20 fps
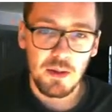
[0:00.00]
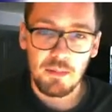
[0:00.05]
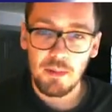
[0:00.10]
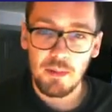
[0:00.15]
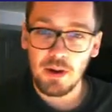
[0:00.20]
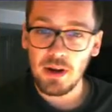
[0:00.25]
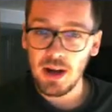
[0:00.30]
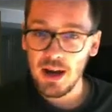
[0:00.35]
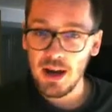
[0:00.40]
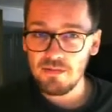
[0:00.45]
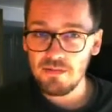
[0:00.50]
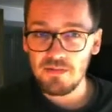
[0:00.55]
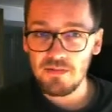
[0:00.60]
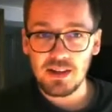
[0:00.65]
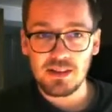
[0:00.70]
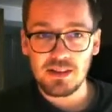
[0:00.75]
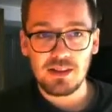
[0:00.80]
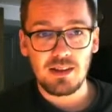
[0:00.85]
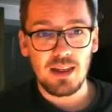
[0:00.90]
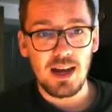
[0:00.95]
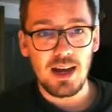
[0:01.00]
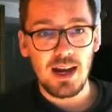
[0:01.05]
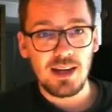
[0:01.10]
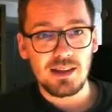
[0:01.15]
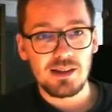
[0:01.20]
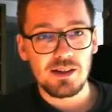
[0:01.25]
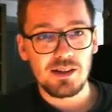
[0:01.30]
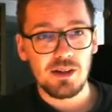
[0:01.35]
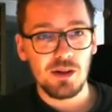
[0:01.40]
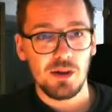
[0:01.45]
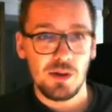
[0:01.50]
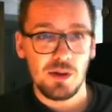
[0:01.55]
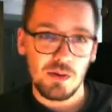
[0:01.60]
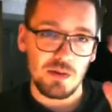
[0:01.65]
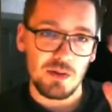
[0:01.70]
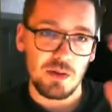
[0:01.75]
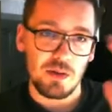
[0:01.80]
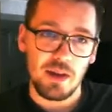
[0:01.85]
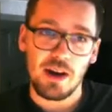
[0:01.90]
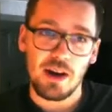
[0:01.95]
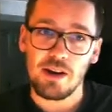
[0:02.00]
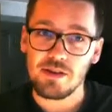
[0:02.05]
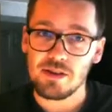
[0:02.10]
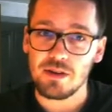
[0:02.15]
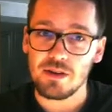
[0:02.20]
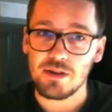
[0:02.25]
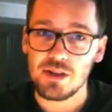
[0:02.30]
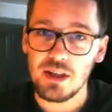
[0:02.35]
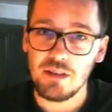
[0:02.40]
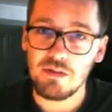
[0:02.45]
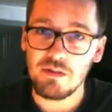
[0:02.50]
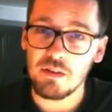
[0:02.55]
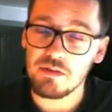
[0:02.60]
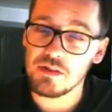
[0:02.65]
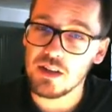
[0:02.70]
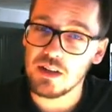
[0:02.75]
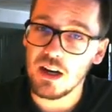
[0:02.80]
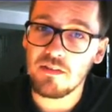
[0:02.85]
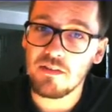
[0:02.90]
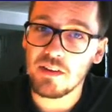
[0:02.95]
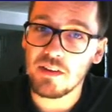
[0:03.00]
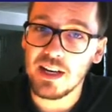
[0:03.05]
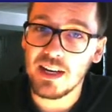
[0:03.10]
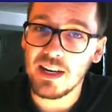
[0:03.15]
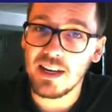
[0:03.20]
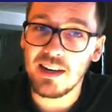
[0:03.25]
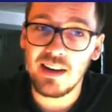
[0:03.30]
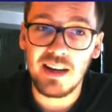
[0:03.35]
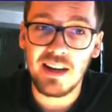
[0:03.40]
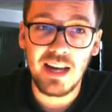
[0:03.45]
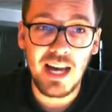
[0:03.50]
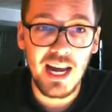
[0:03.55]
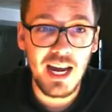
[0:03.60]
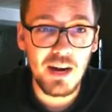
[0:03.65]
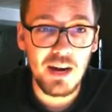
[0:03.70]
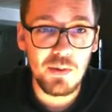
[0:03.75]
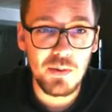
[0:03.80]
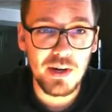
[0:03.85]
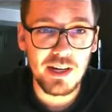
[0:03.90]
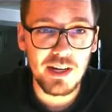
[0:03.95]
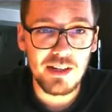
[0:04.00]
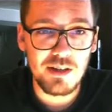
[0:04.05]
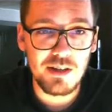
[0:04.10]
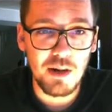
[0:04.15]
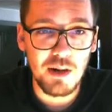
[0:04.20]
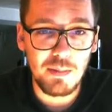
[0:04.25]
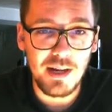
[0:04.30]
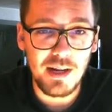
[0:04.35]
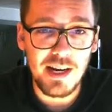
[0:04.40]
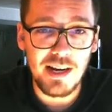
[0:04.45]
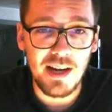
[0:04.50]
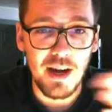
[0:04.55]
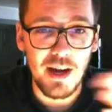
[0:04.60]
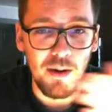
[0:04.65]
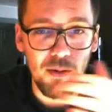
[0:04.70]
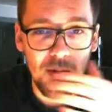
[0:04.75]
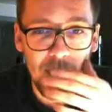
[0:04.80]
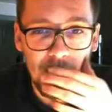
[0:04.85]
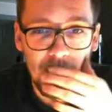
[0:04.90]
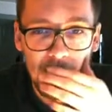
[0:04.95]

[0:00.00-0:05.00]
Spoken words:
But I fixed that, so there's our chief of staff again, and we can start playing now.